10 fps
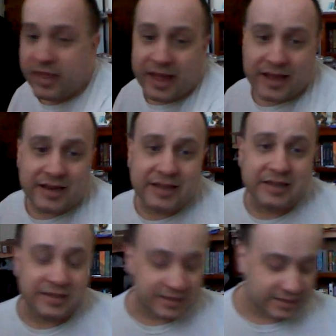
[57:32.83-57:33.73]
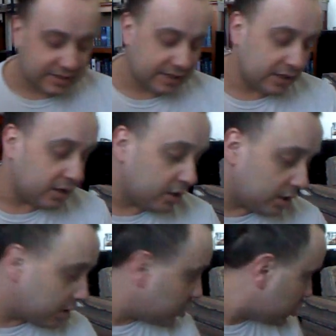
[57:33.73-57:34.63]
that is
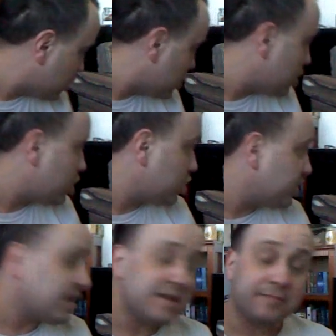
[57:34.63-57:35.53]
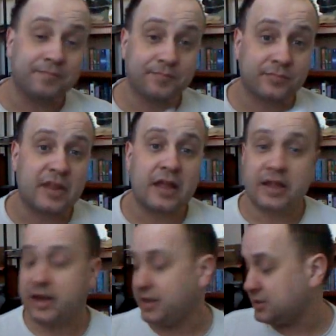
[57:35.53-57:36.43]
it.
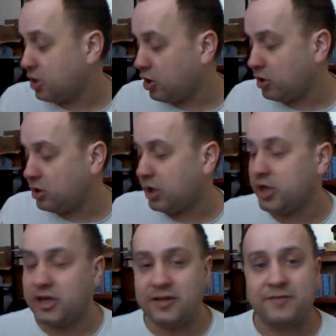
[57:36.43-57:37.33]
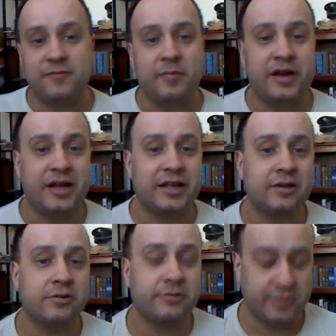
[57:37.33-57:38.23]
That is all of my
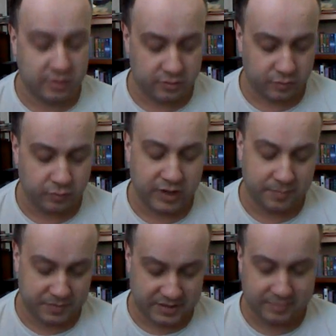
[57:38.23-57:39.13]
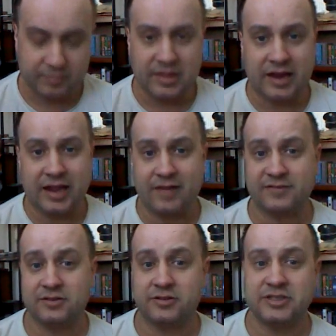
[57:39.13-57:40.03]
current whips that I
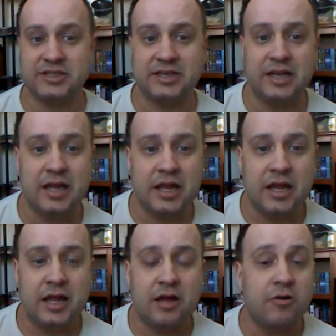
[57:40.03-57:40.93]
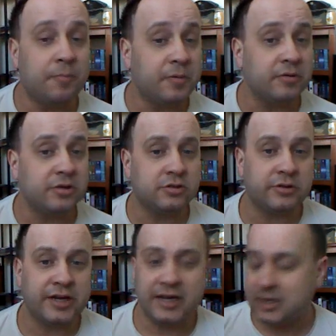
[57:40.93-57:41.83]
have started. Hope you
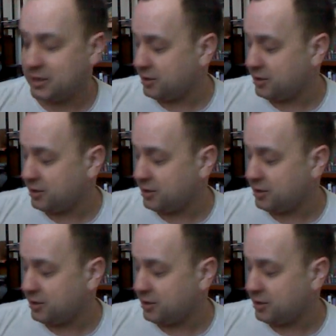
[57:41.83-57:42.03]
enjoyed